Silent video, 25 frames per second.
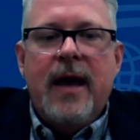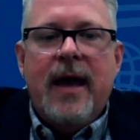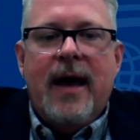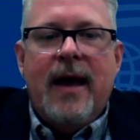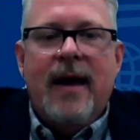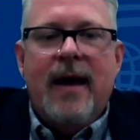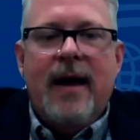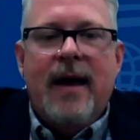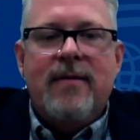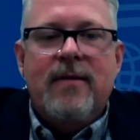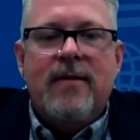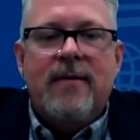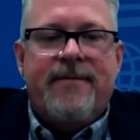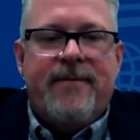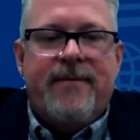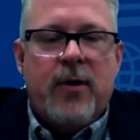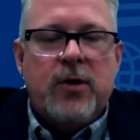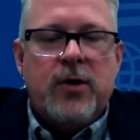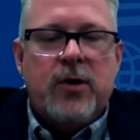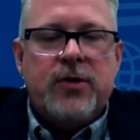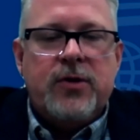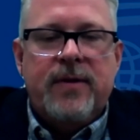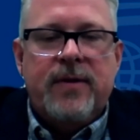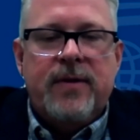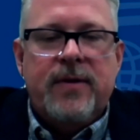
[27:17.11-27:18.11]
Uh, the
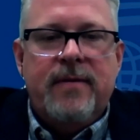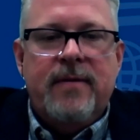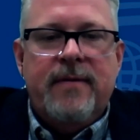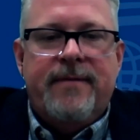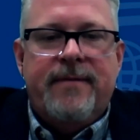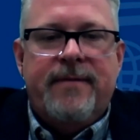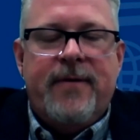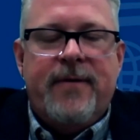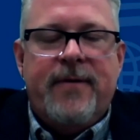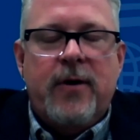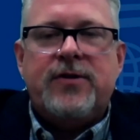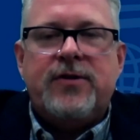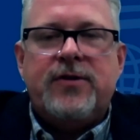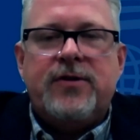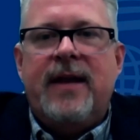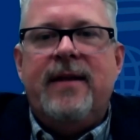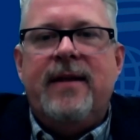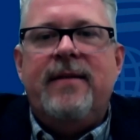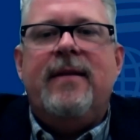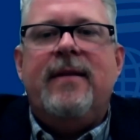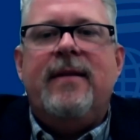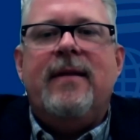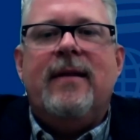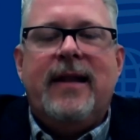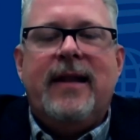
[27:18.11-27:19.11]
first, the first
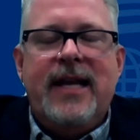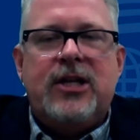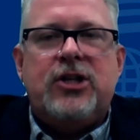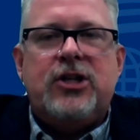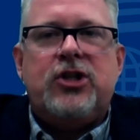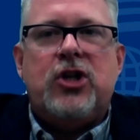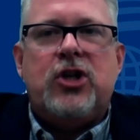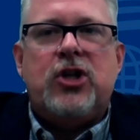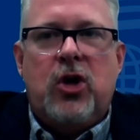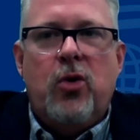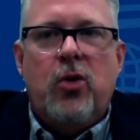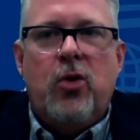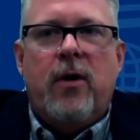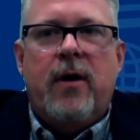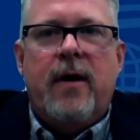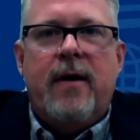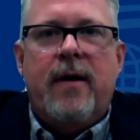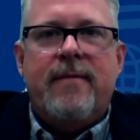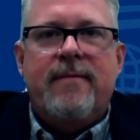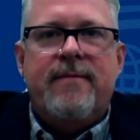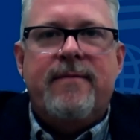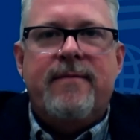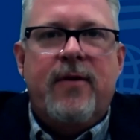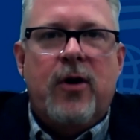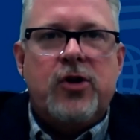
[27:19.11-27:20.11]
and the least
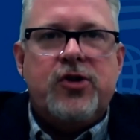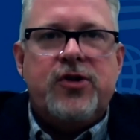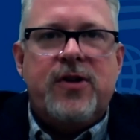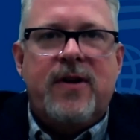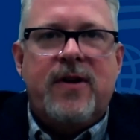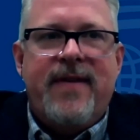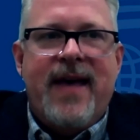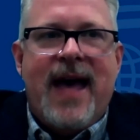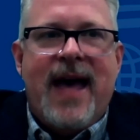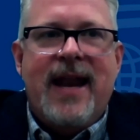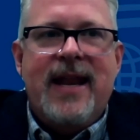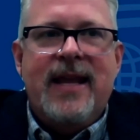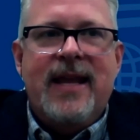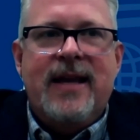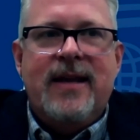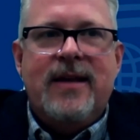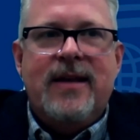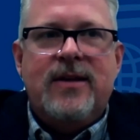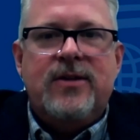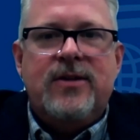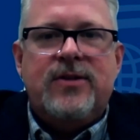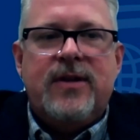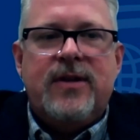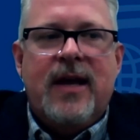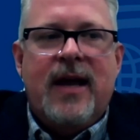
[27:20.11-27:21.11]
secure version of that
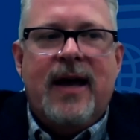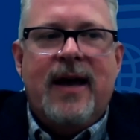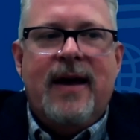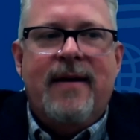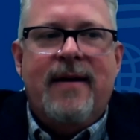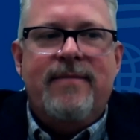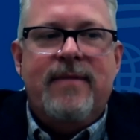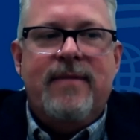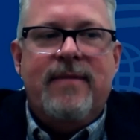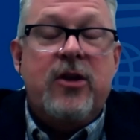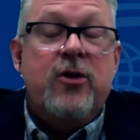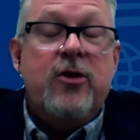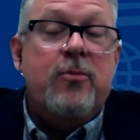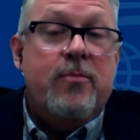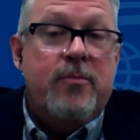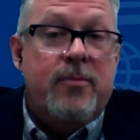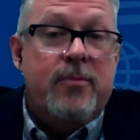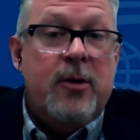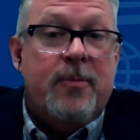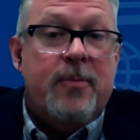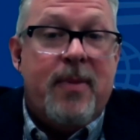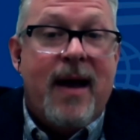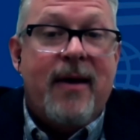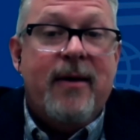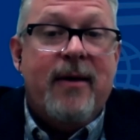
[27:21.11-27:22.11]
is uh, that you,
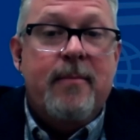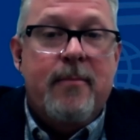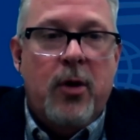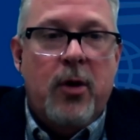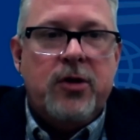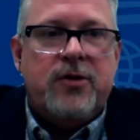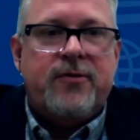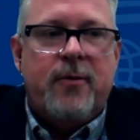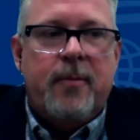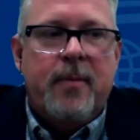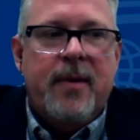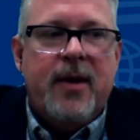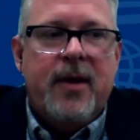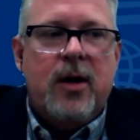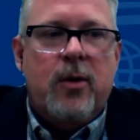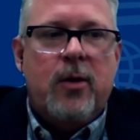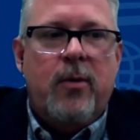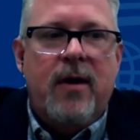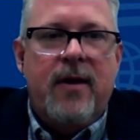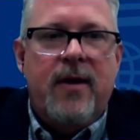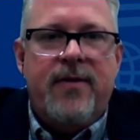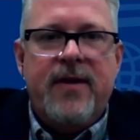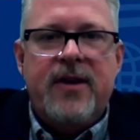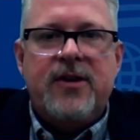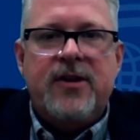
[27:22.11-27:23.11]
you're probably most familiar
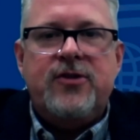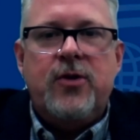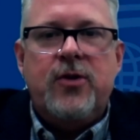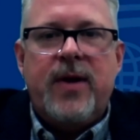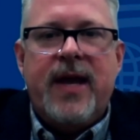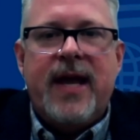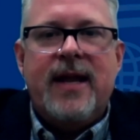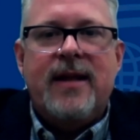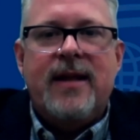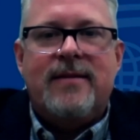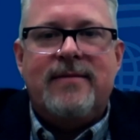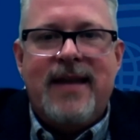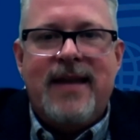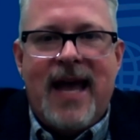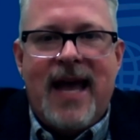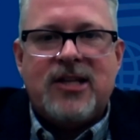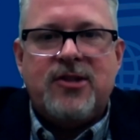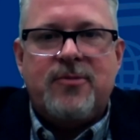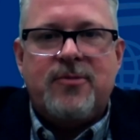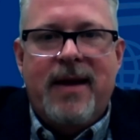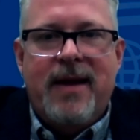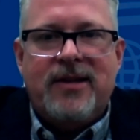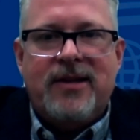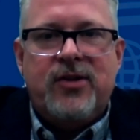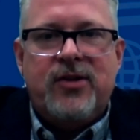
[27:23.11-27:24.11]
with is you get a
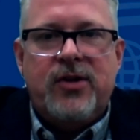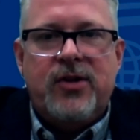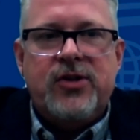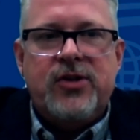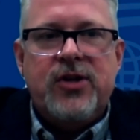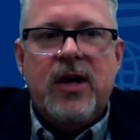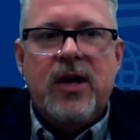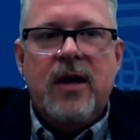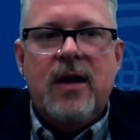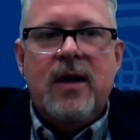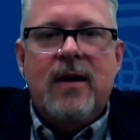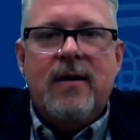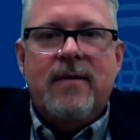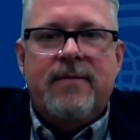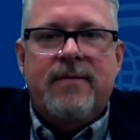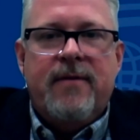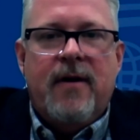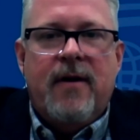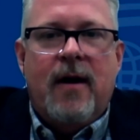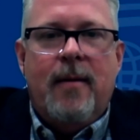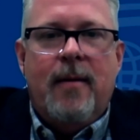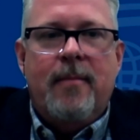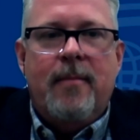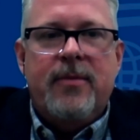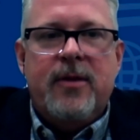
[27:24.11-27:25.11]
text message
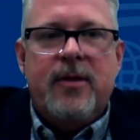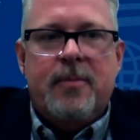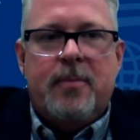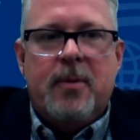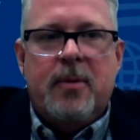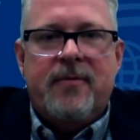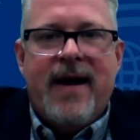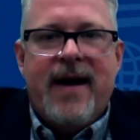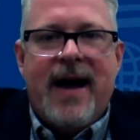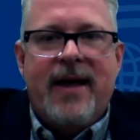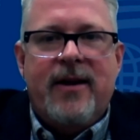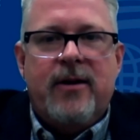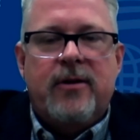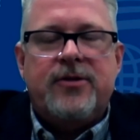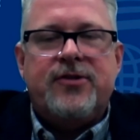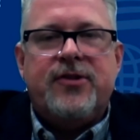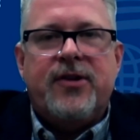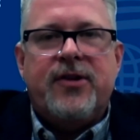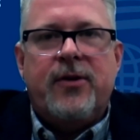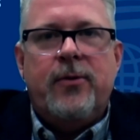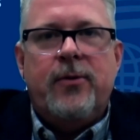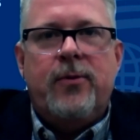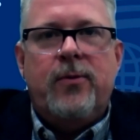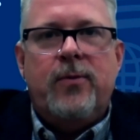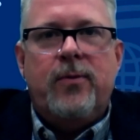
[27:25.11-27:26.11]
from the provider.
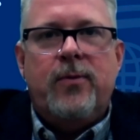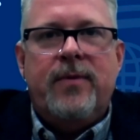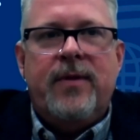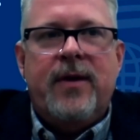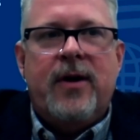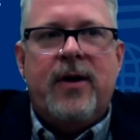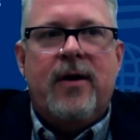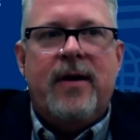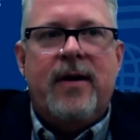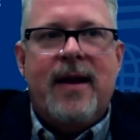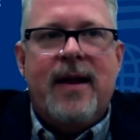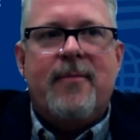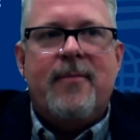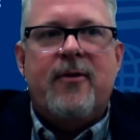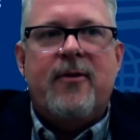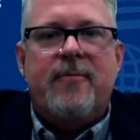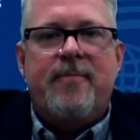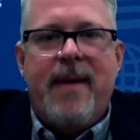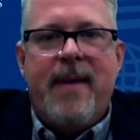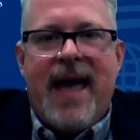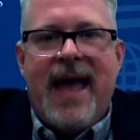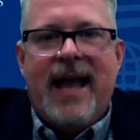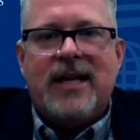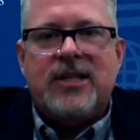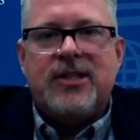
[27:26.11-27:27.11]
So there are a number
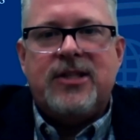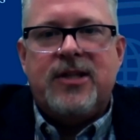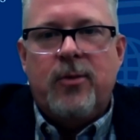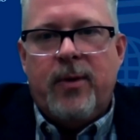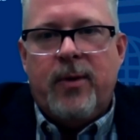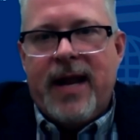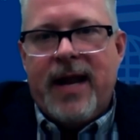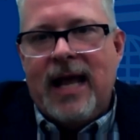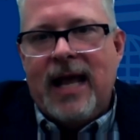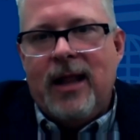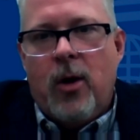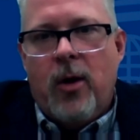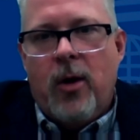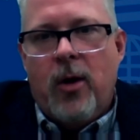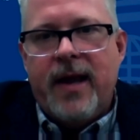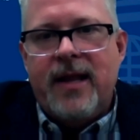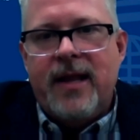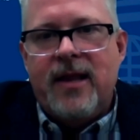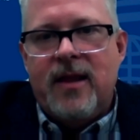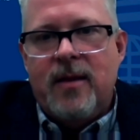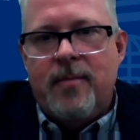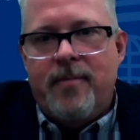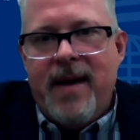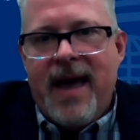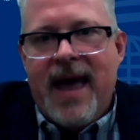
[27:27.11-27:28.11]
of banks that when I log
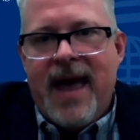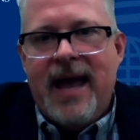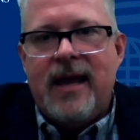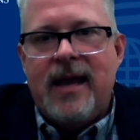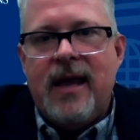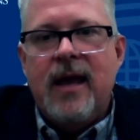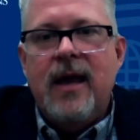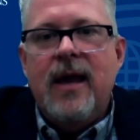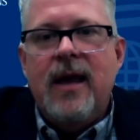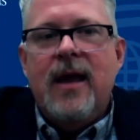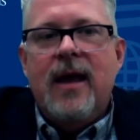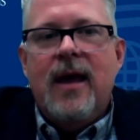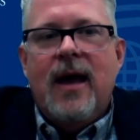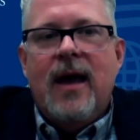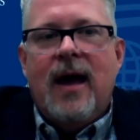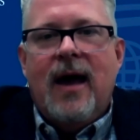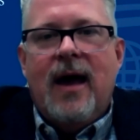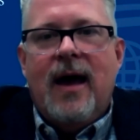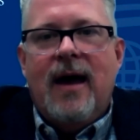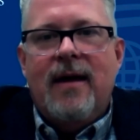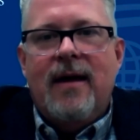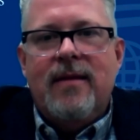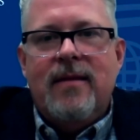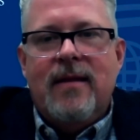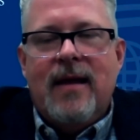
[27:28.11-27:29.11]
into the bank,
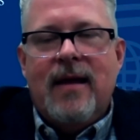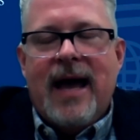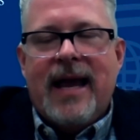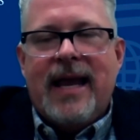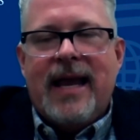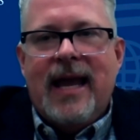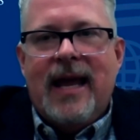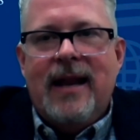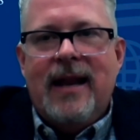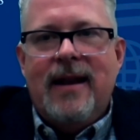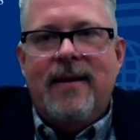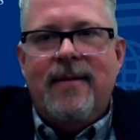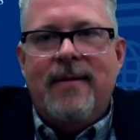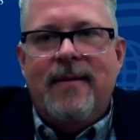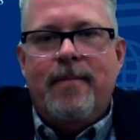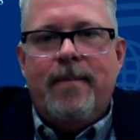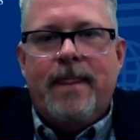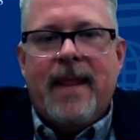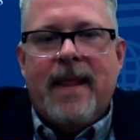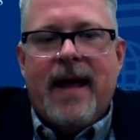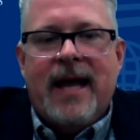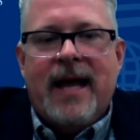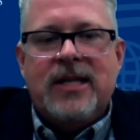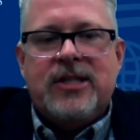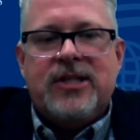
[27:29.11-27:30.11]
uh, I get,
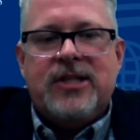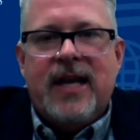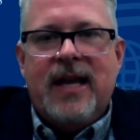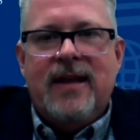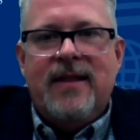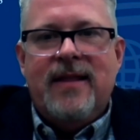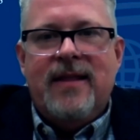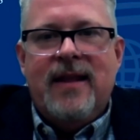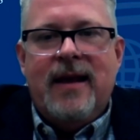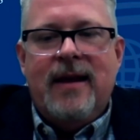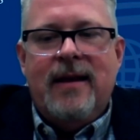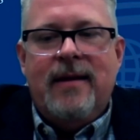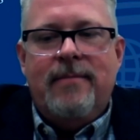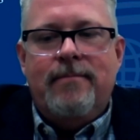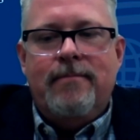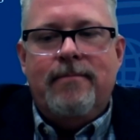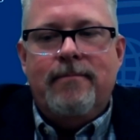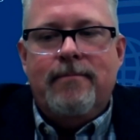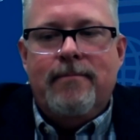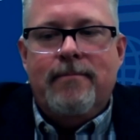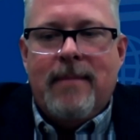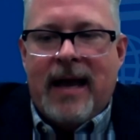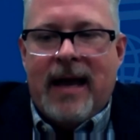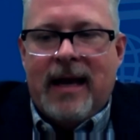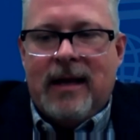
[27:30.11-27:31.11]
I say they
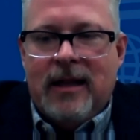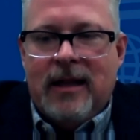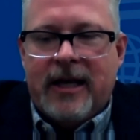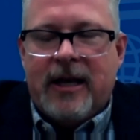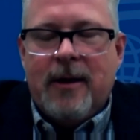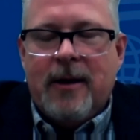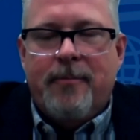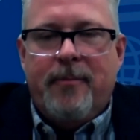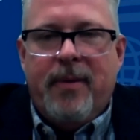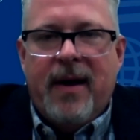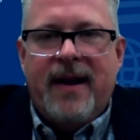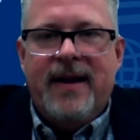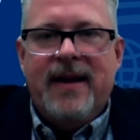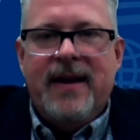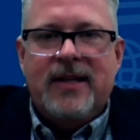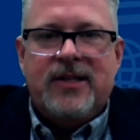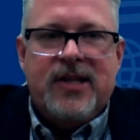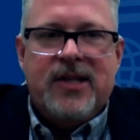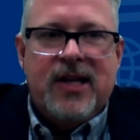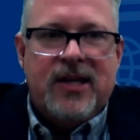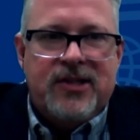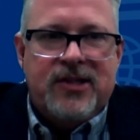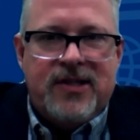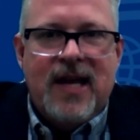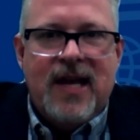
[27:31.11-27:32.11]
I click a button, it
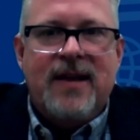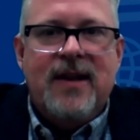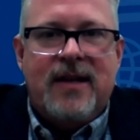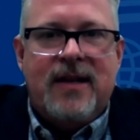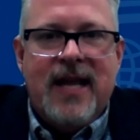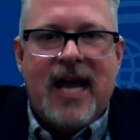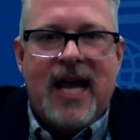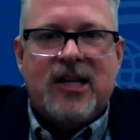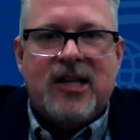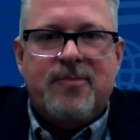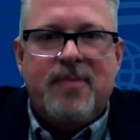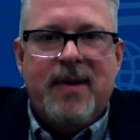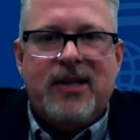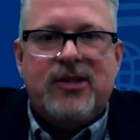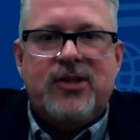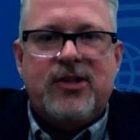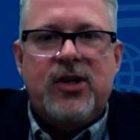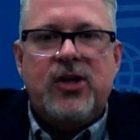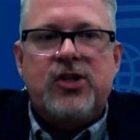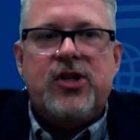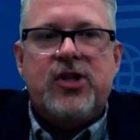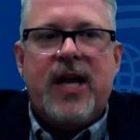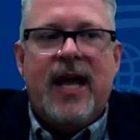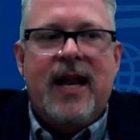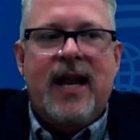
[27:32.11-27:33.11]
says send a text
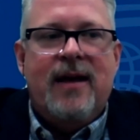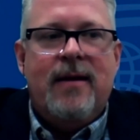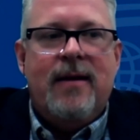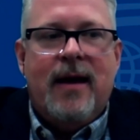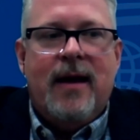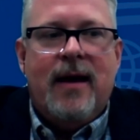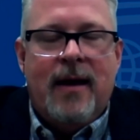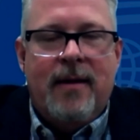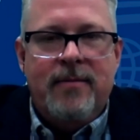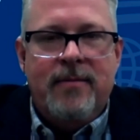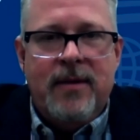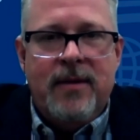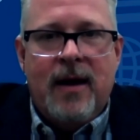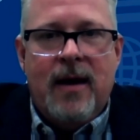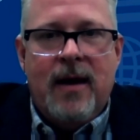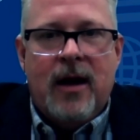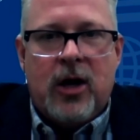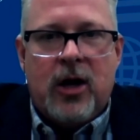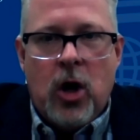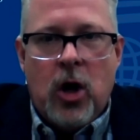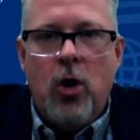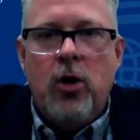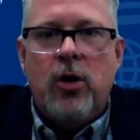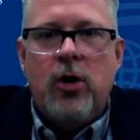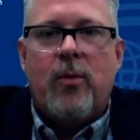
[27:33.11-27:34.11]
message, and a, a, a,
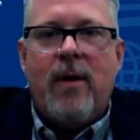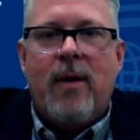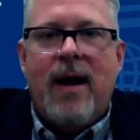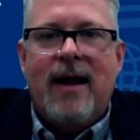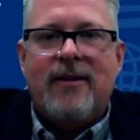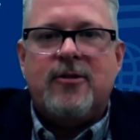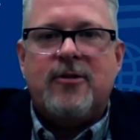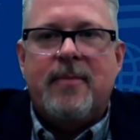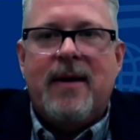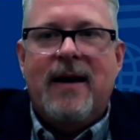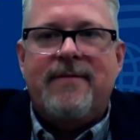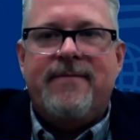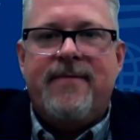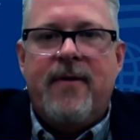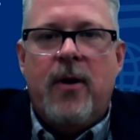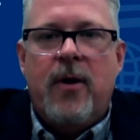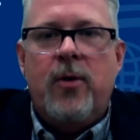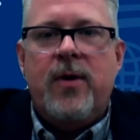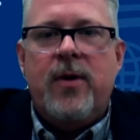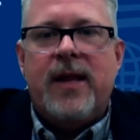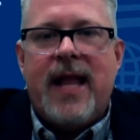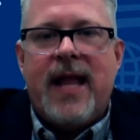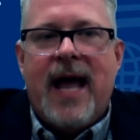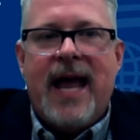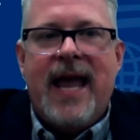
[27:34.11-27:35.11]
code arrives on my
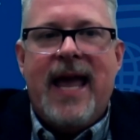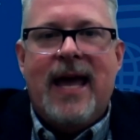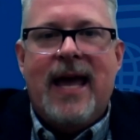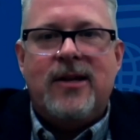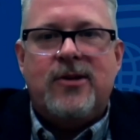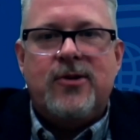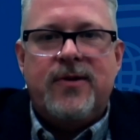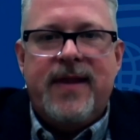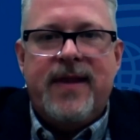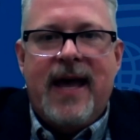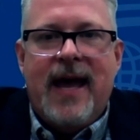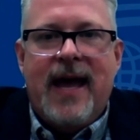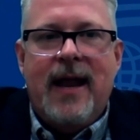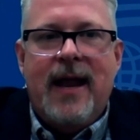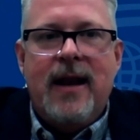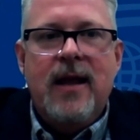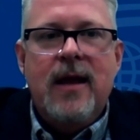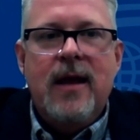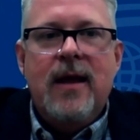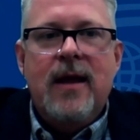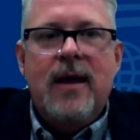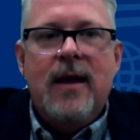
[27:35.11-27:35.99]
phone, and I enter that.